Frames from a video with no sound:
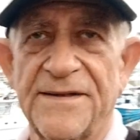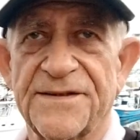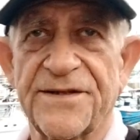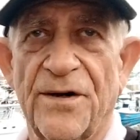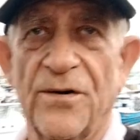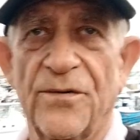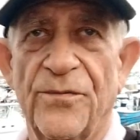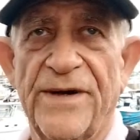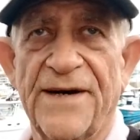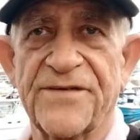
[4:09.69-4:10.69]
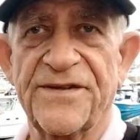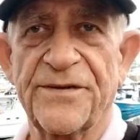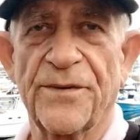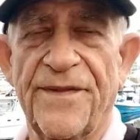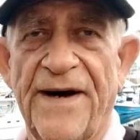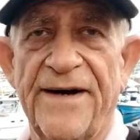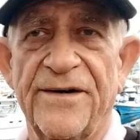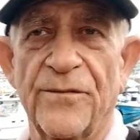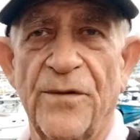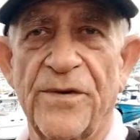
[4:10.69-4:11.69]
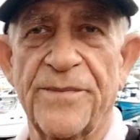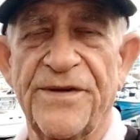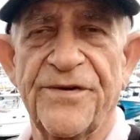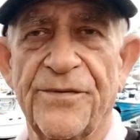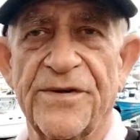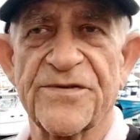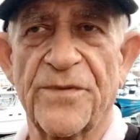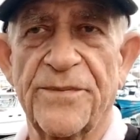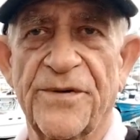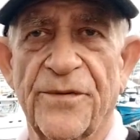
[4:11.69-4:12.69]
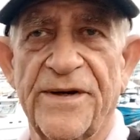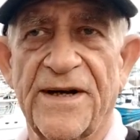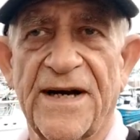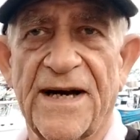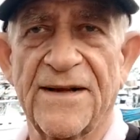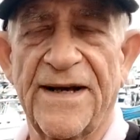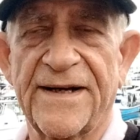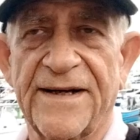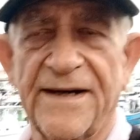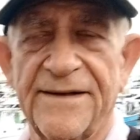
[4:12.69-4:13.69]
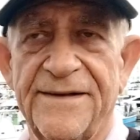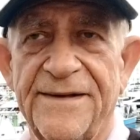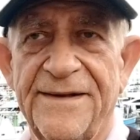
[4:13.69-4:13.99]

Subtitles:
So we have to deal with that. What we've been doing is we've been running kind of like a